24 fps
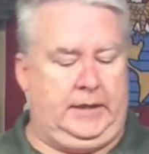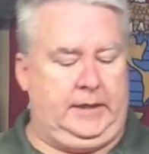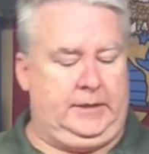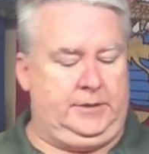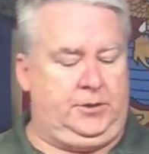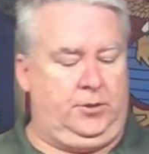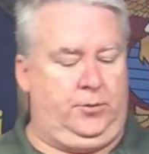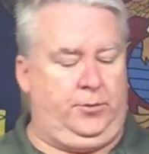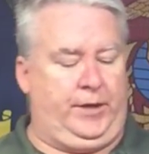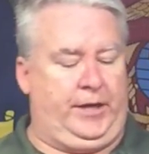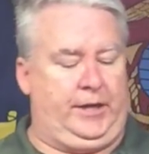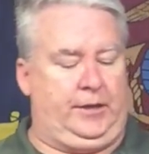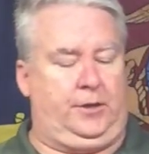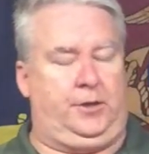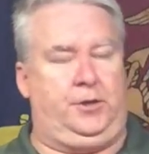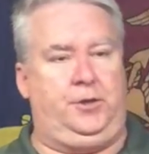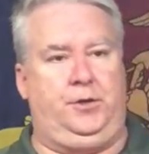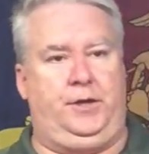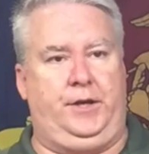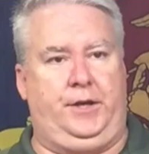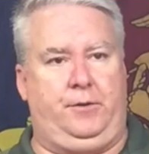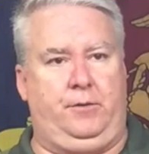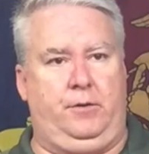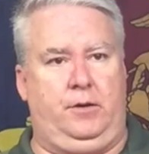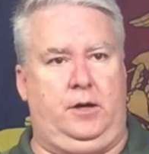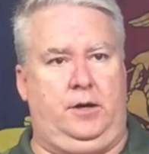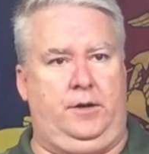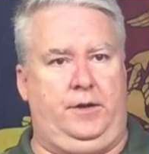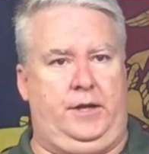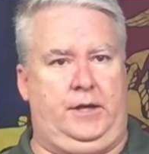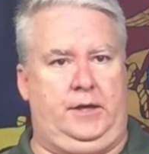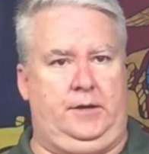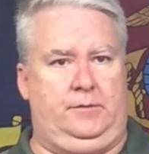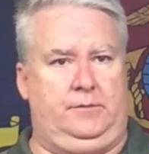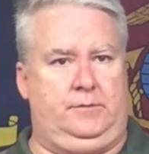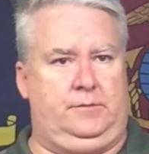So we got the QD or
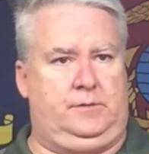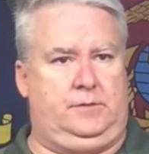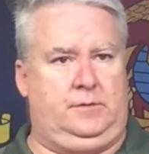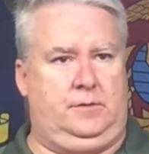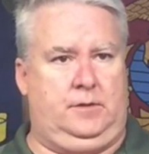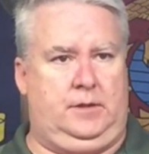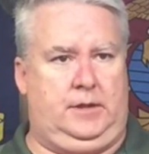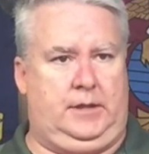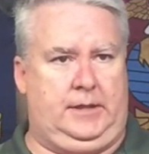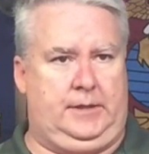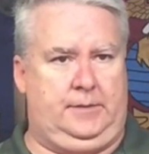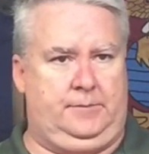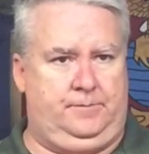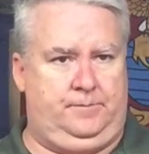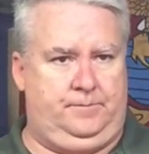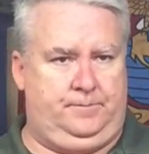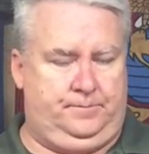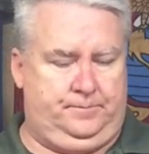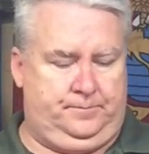the